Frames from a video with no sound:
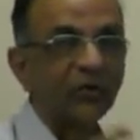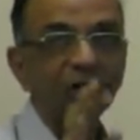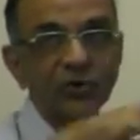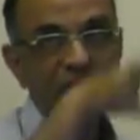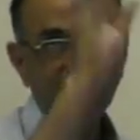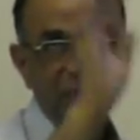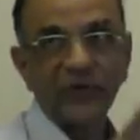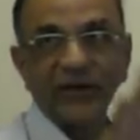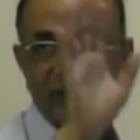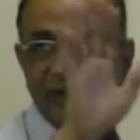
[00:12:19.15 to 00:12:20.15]
your job to
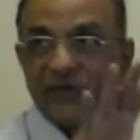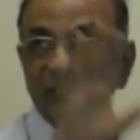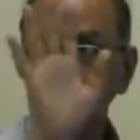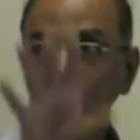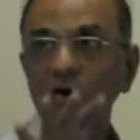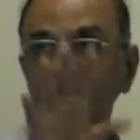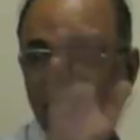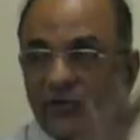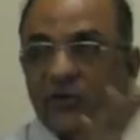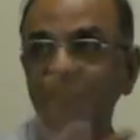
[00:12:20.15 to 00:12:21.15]
say that this is wrong or
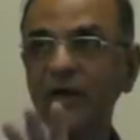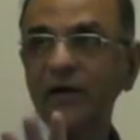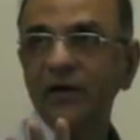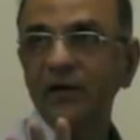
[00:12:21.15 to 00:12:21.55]
this is right.